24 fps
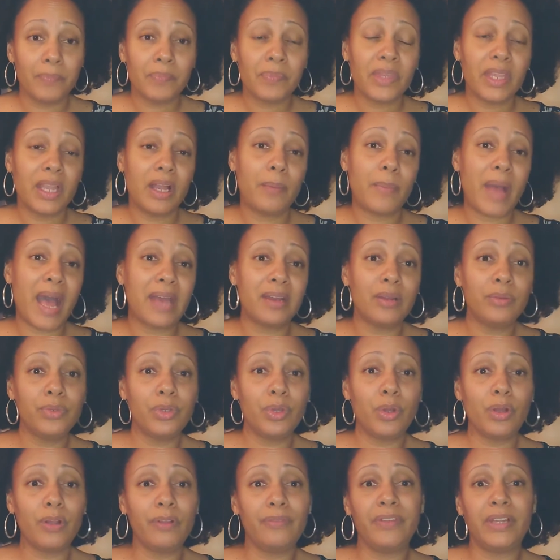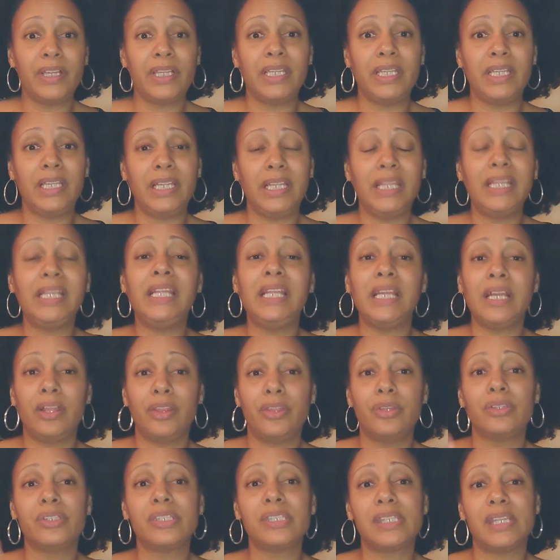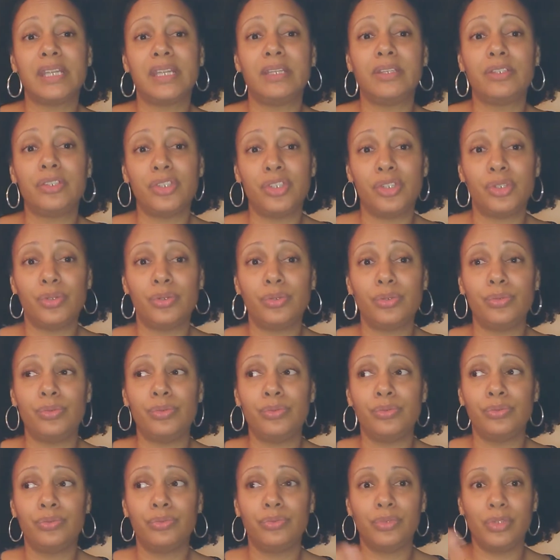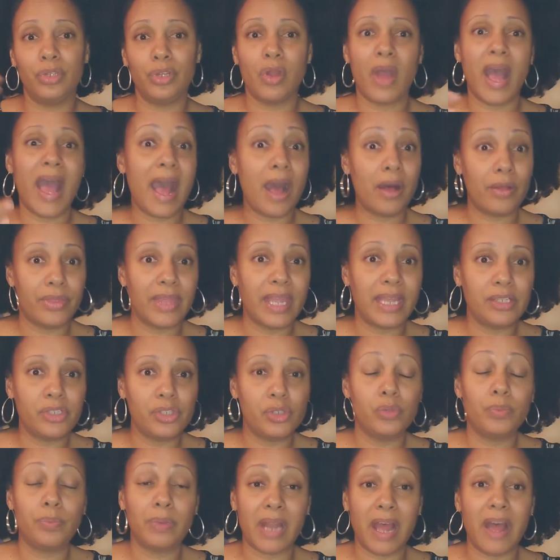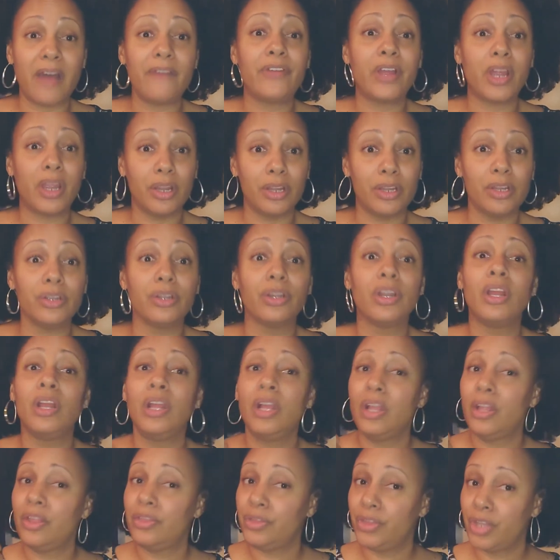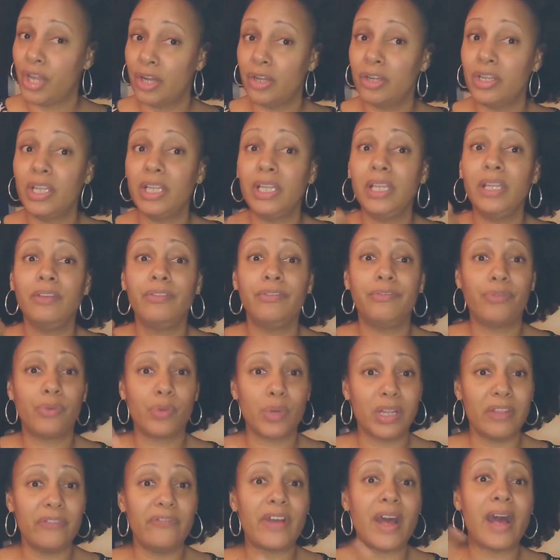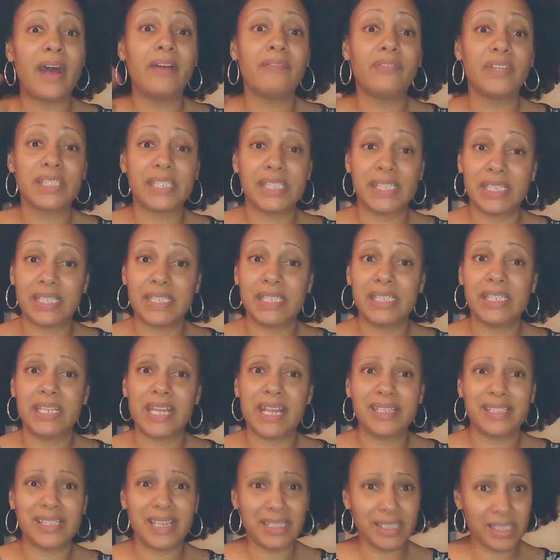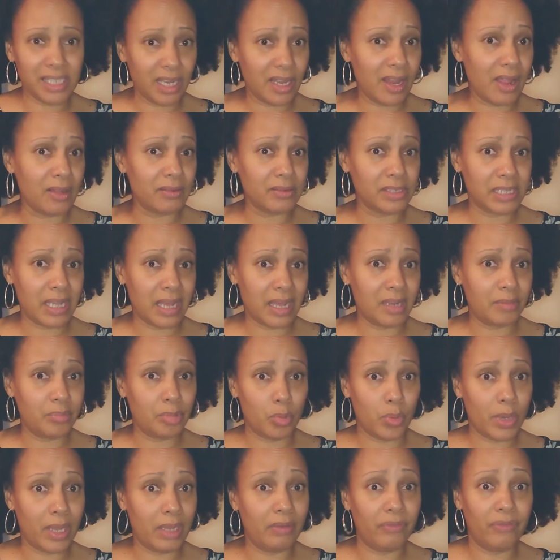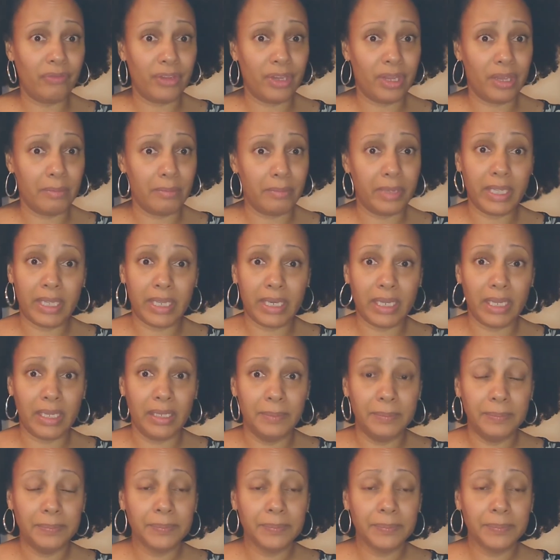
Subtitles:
I don't know of any others that do, how they do, but I've heard 30, 45, and 60 days. That's a long time to be waiting for your money.